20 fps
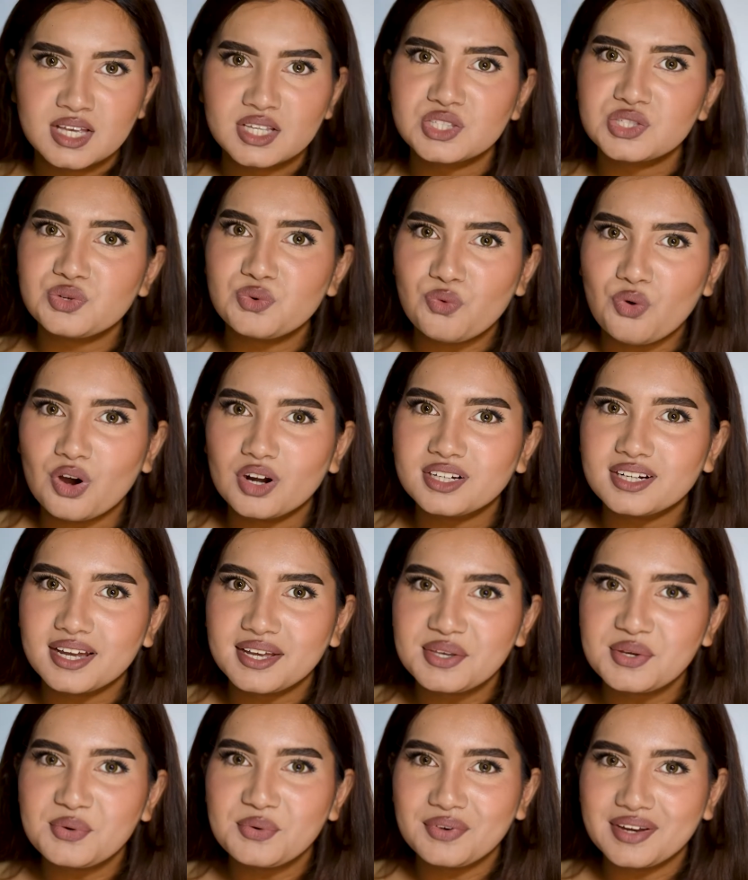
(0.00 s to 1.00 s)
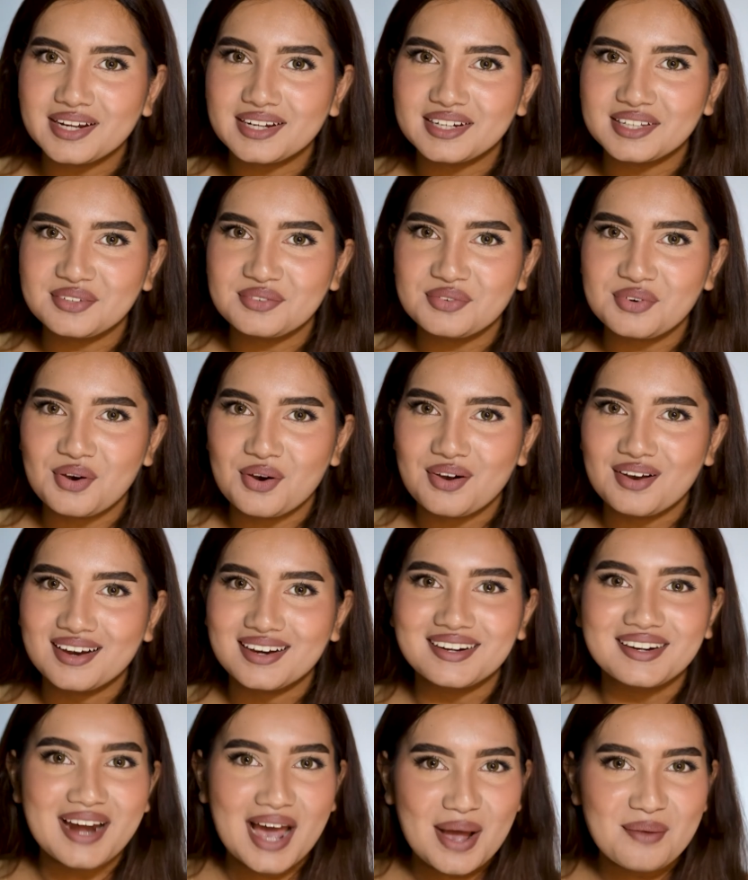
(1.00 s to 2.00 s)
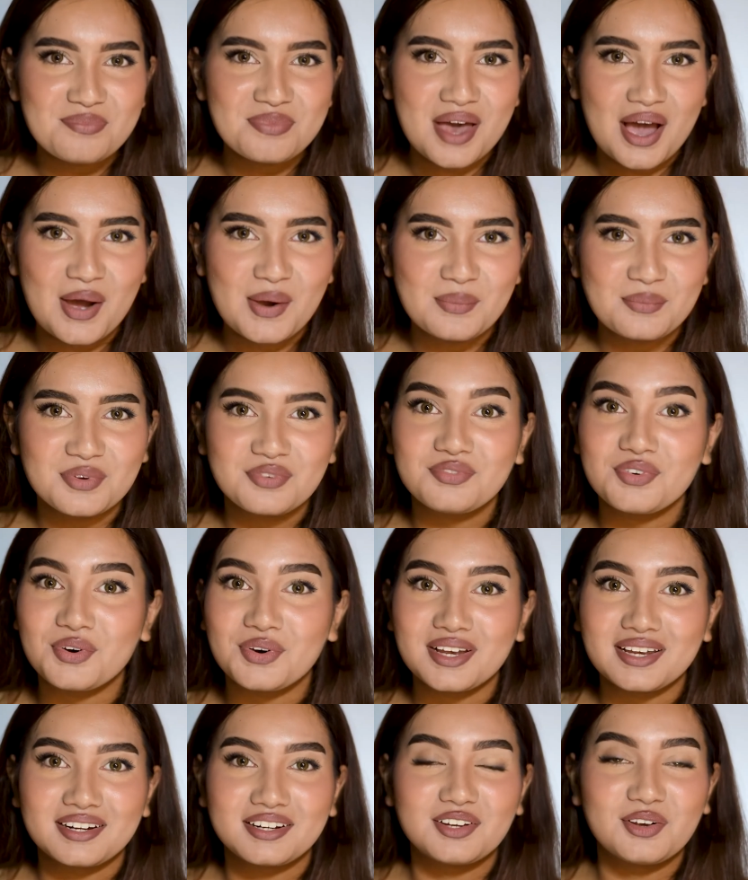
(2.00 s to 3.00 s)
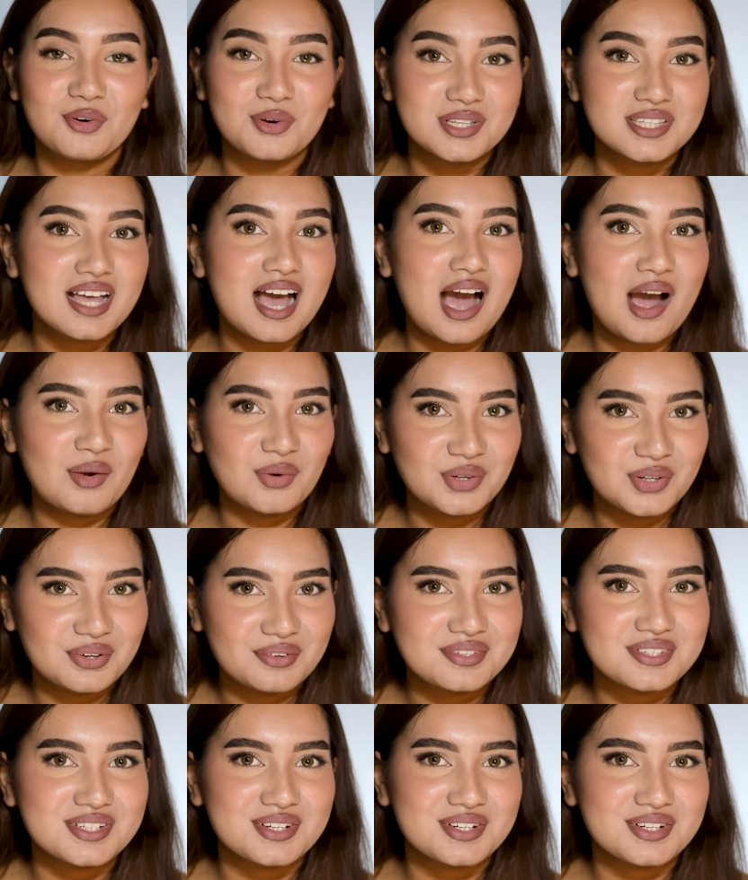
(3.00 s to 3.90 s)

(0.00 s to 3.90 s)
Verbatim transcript: So what are you waiting for? Grab now before it goes out of